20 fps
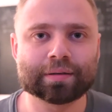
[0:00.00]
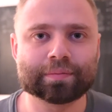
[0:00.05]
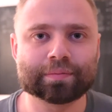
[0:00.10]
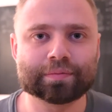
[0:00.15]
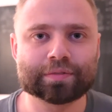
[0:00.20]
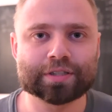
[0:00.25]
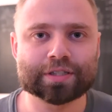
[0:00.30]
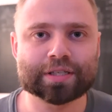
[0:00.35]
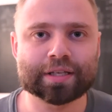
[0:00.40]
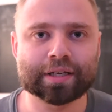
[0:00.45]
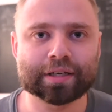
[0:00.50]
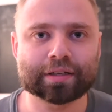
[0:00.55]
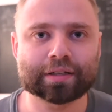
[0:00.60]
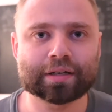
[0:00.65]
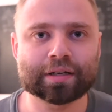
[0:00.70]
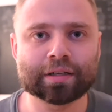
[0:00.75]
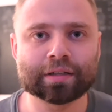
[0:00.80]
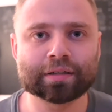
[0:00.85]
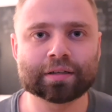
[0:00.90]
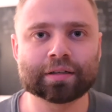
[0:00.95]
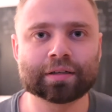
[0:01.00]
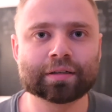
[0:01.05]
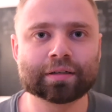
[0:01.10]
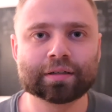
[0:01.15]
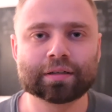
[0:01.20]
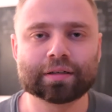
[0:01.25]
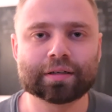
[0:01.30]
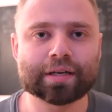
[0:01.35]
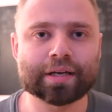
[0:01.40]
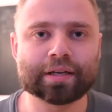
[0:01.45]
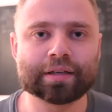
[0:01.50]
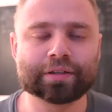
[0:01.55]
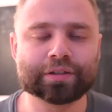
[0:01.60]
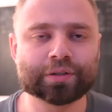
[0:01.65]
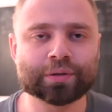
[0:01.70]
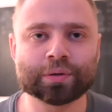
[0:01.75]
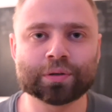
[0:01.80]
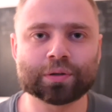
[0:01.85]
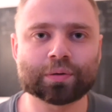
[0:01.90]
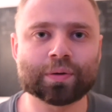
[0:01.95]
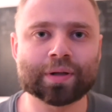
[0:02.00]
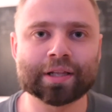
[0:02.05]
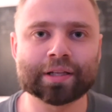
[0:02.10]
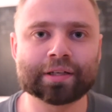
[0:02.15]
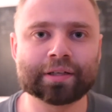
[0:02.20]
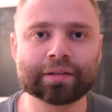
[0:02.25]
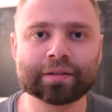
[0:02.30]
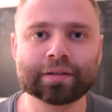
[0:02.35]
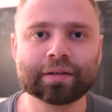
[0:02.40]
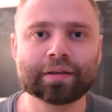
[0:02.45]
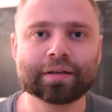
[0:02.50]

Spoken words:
just like color and tonal quality.